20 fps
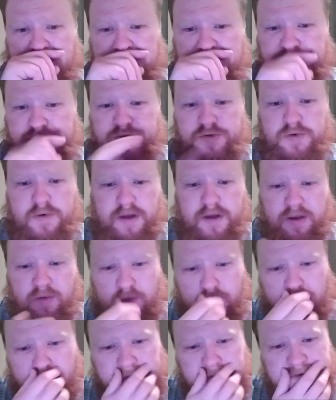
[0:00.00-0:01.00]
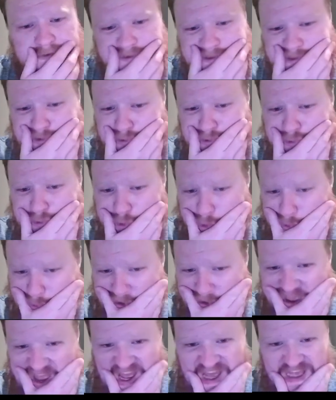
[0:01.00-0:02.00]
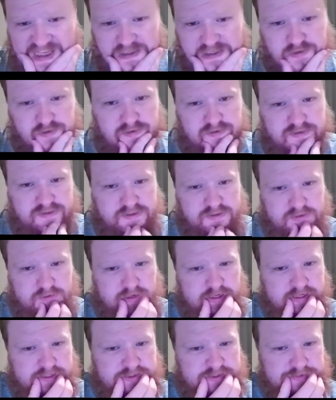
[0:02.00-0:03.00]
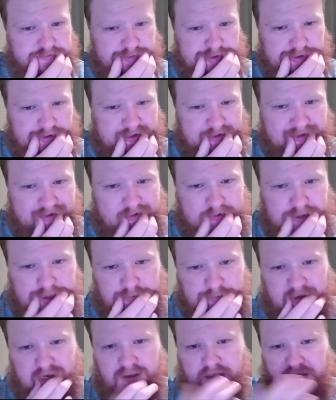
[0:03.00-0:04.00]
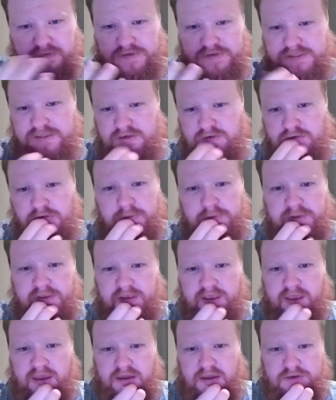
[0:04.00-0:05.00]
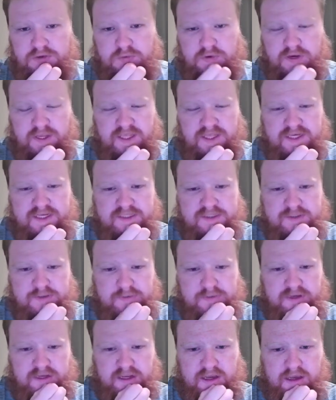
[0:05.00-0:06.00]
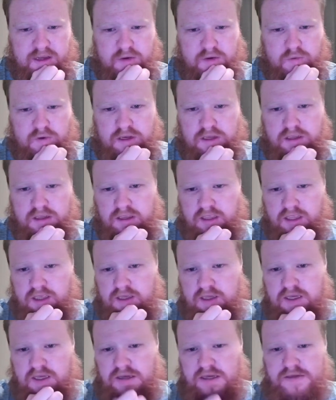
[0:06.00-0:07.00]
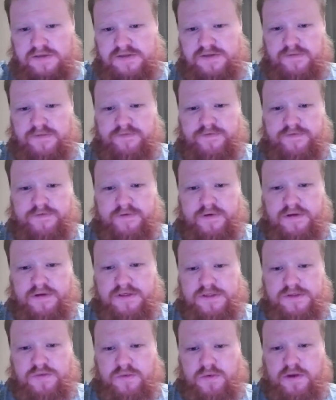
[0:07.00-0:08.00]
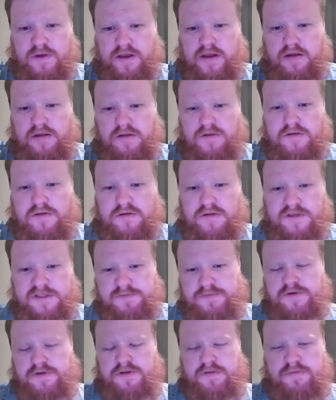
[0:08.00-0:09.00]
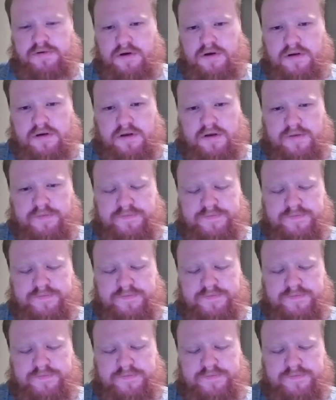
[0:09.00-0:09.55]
Do I want two castles? Is the question right now. I mean, obviously, normally, yeah, I do want a castle, but I kind of want to have some fun as well. Let's bring the pawn up.